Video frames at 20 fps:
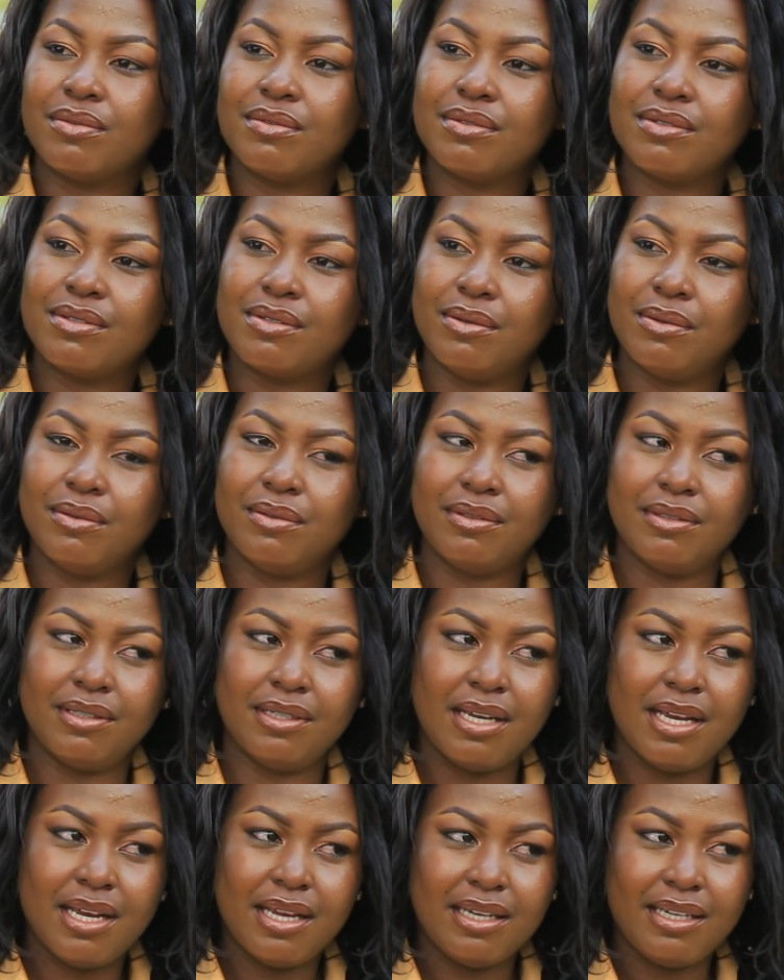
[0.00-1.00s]
So
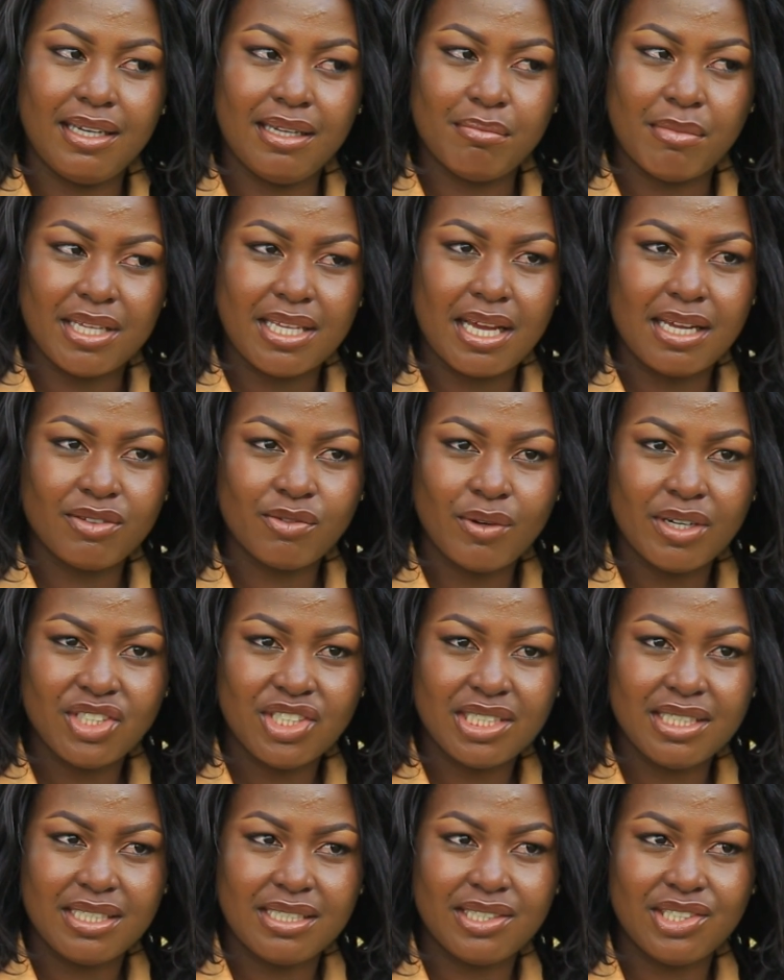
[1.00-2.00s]
ni manyangwe
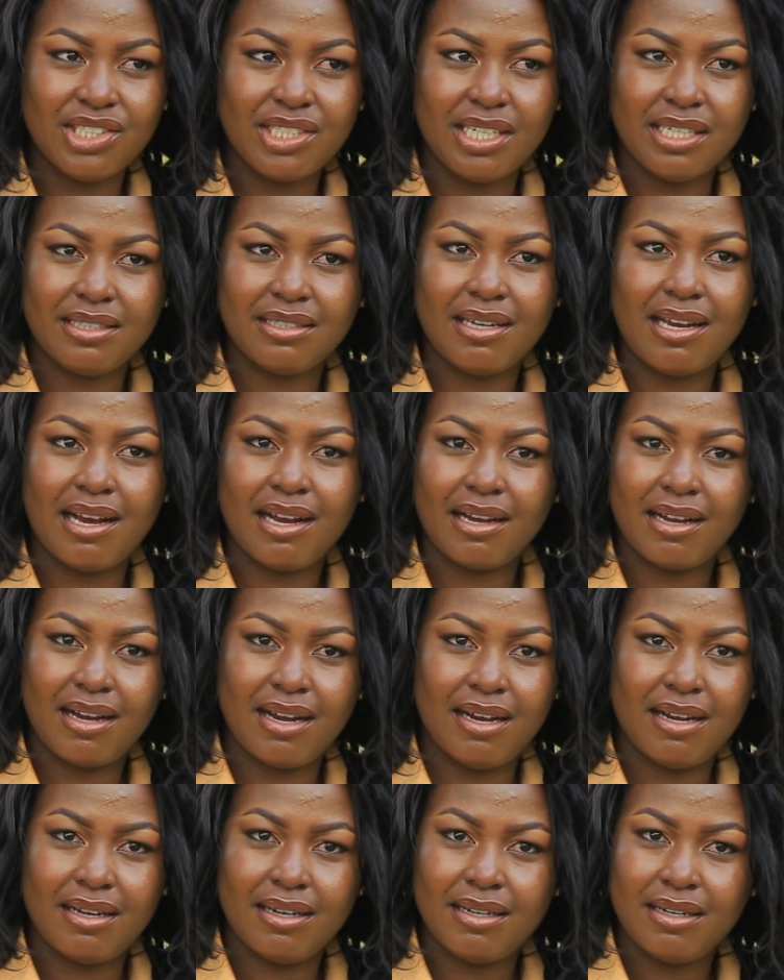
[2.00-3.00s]
chini
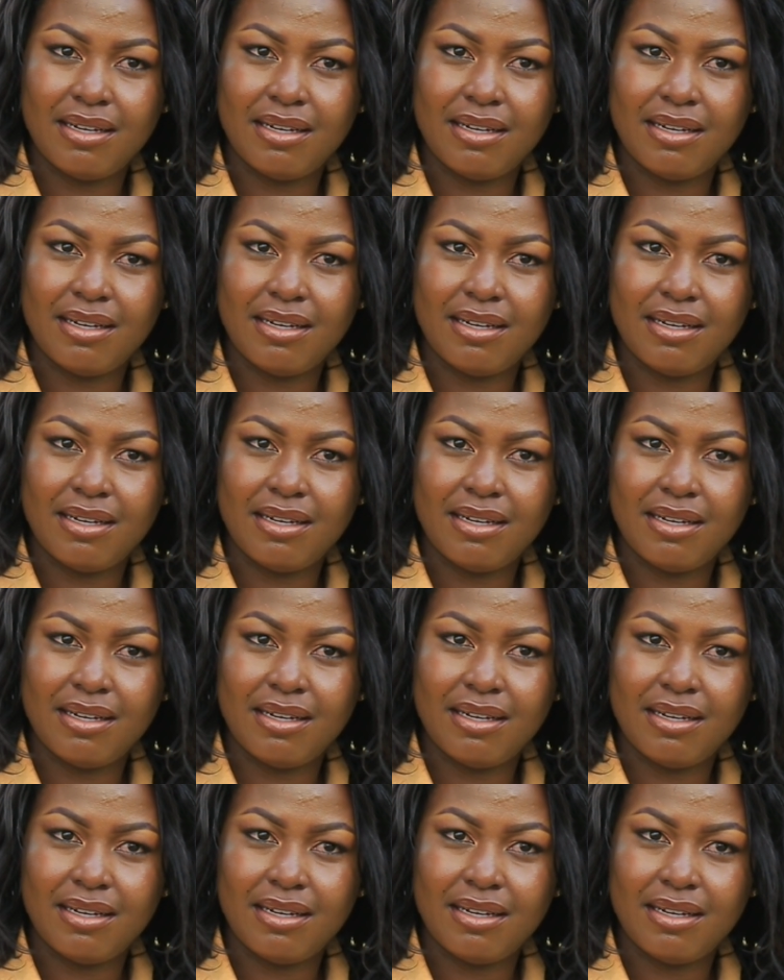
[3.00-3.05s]
nchetaga.